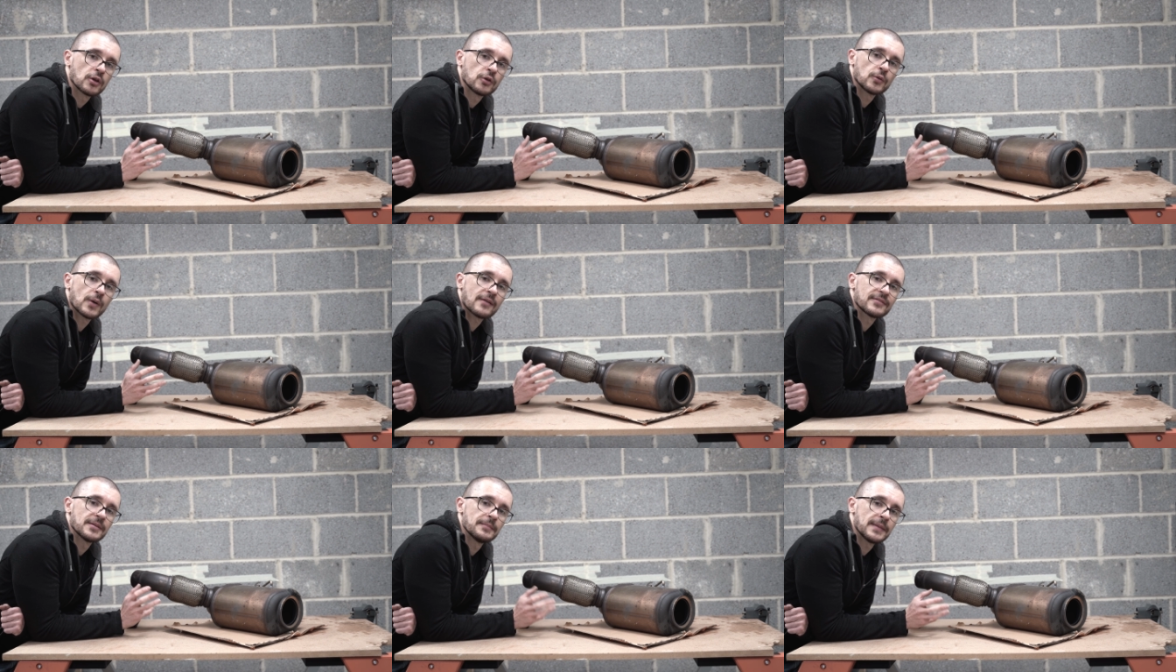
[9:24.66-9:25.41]
you
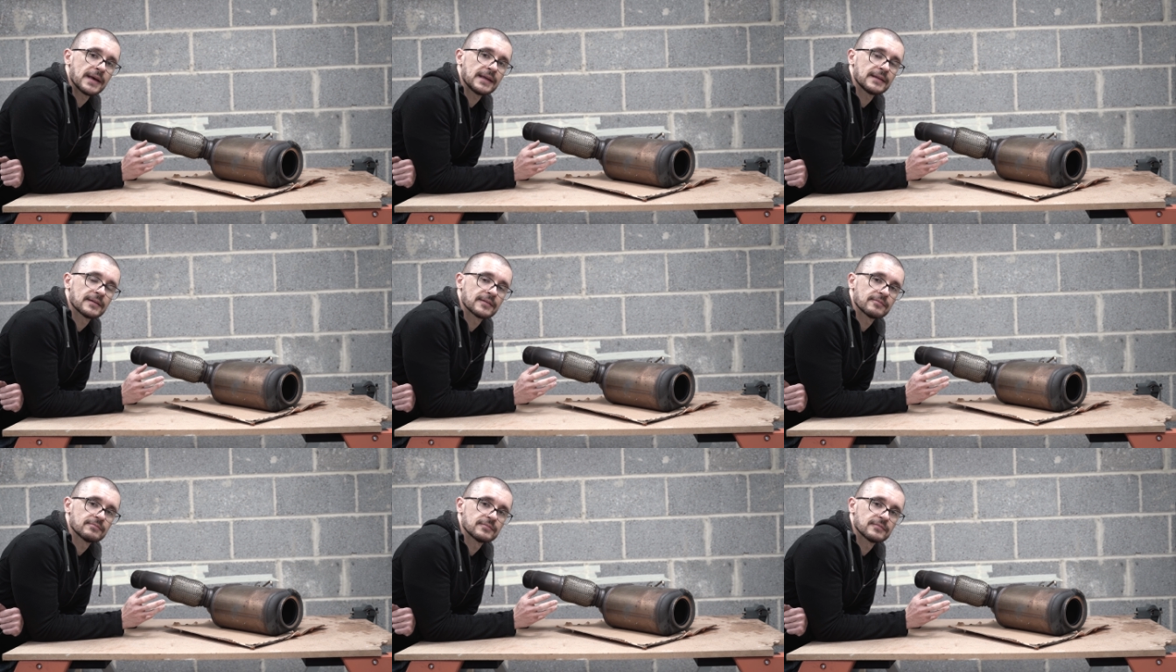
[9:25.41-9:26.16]
have the main
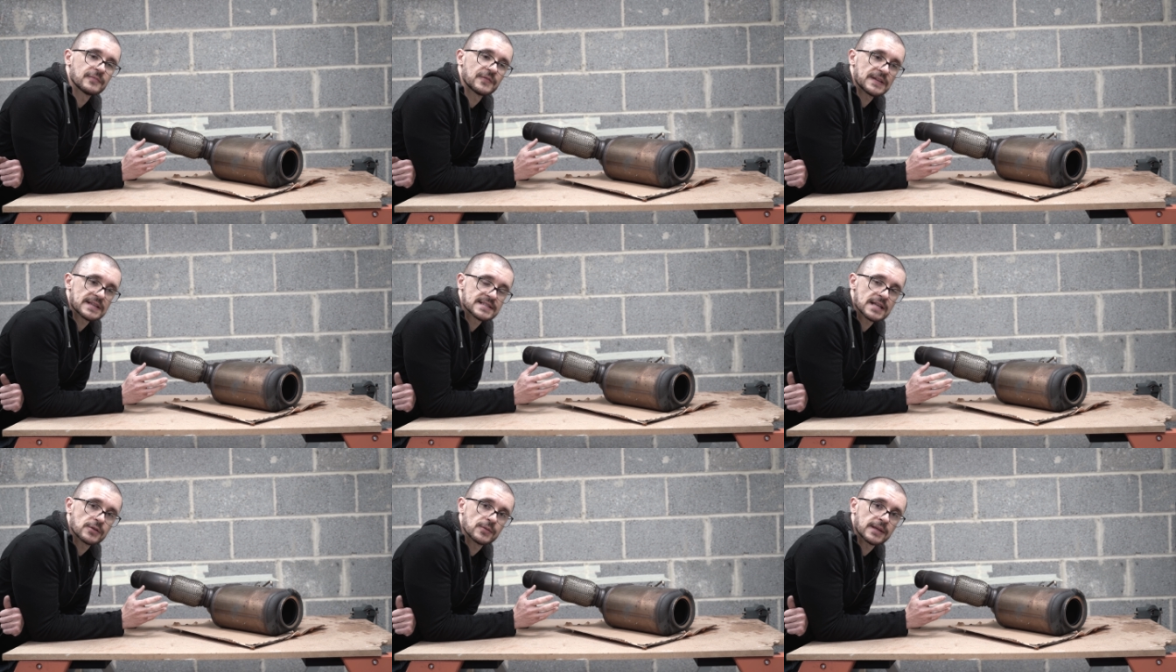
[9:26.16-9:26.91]
things
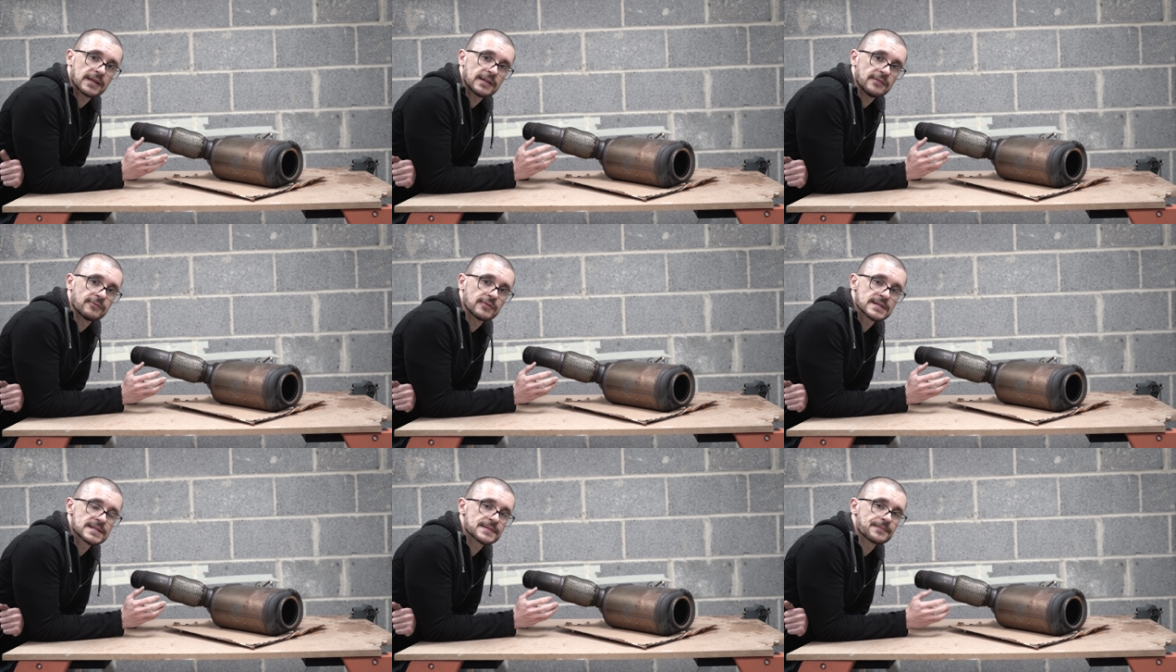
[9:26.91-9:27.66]
that you can
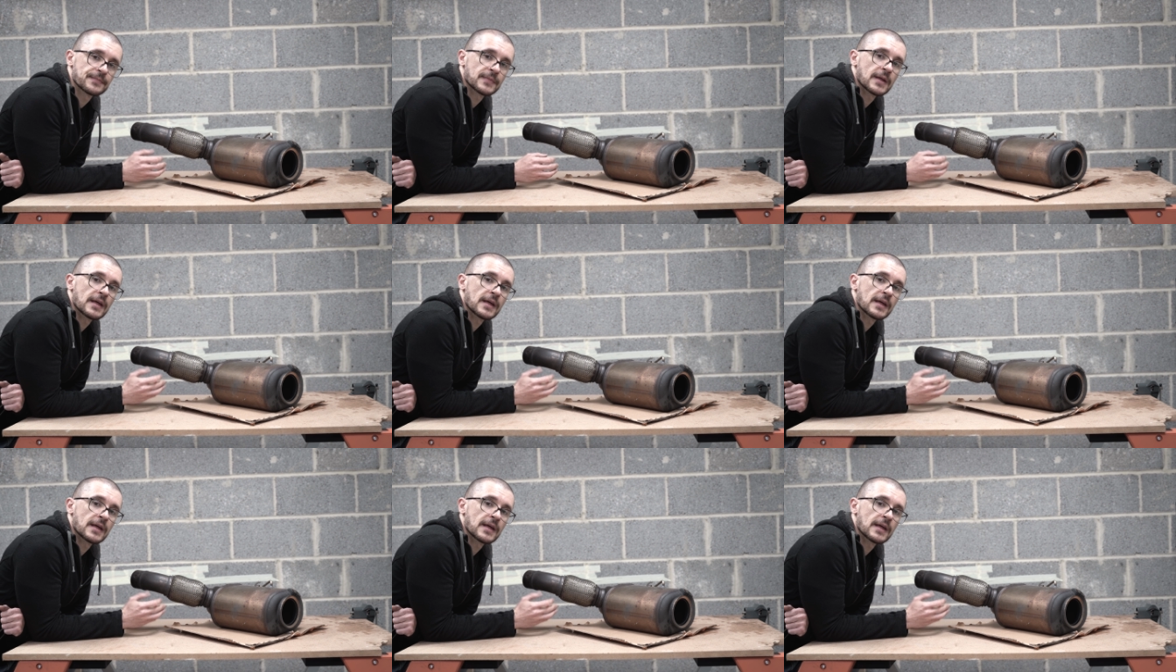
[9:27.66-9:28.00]
influence.